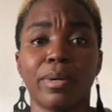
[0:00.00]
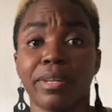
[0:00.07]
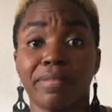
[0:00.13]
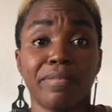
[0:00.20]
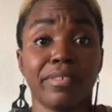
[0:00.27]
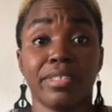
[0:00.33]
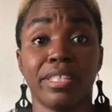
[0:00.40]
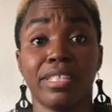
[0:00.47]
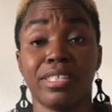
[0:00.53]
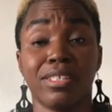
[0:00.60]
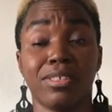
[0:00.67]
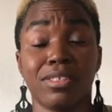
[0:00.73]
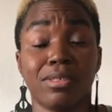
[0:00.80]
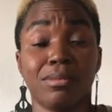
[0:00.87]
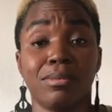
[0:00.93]
What if this
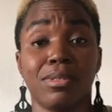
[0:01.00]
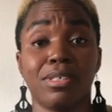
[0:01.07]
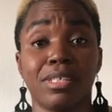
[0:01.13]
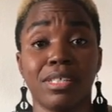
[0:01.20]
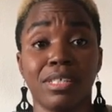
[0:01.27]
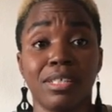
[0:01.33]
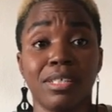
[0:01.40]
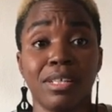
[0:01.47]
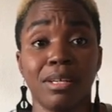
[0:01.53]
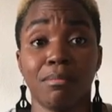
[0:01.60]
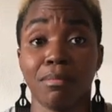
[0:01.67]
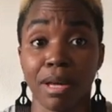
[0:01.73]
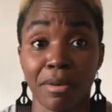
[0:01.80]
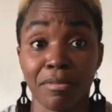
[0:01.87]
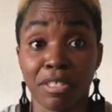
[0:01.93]
doesn't work?
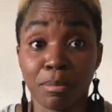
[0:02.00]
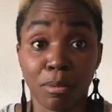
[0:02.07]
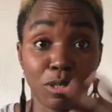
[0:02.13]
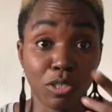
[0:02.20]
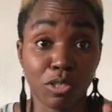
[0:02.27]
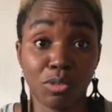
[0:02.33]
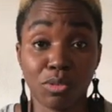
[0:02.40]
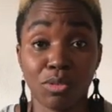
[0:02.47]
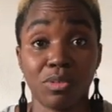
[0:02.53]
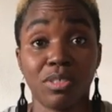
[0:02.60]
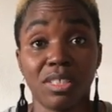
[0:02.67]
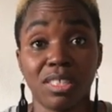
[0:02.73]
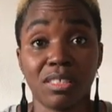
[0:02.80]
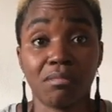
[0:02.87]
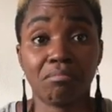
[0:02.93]
My response to you
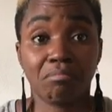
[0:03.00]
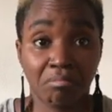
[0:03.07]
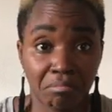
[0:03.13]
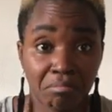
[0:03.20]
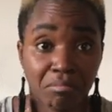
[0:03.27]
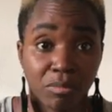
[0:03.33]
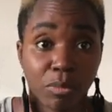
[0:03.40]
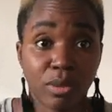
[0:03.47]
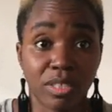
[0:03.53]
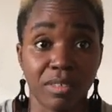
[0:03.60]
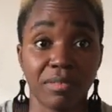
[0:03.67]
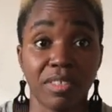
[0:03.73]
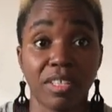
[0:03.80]
is, what if